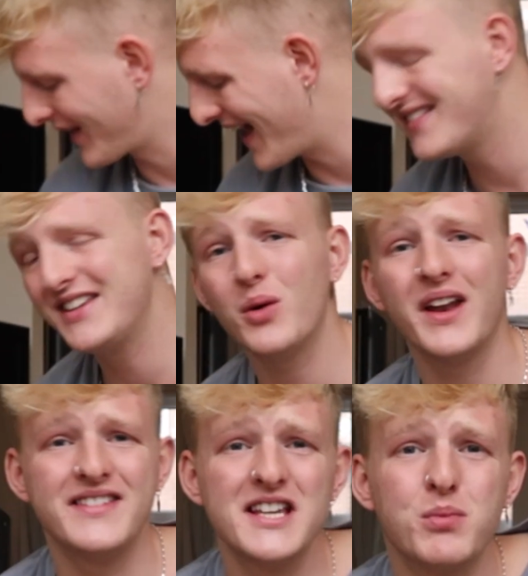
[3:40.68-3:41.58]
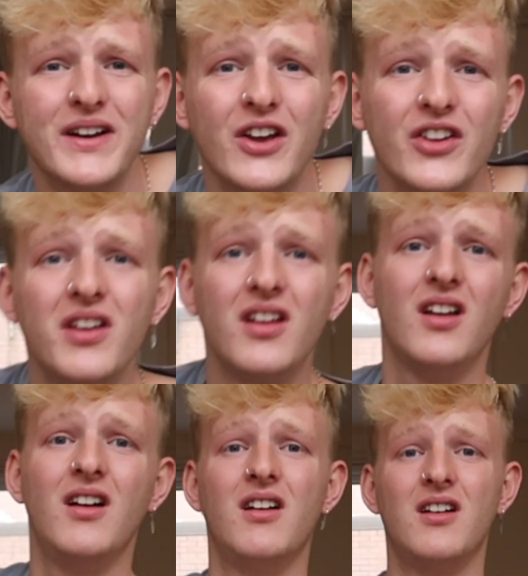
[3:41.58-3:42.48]
And you know what, it tastes pretty good.
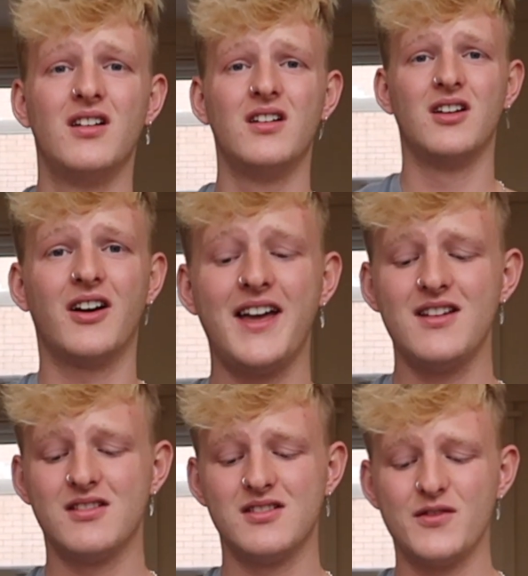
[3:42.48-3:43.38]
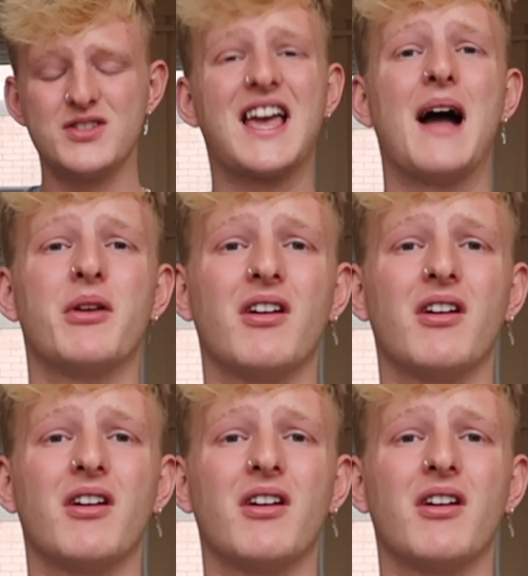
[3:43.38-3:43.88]
Okay, let me just calm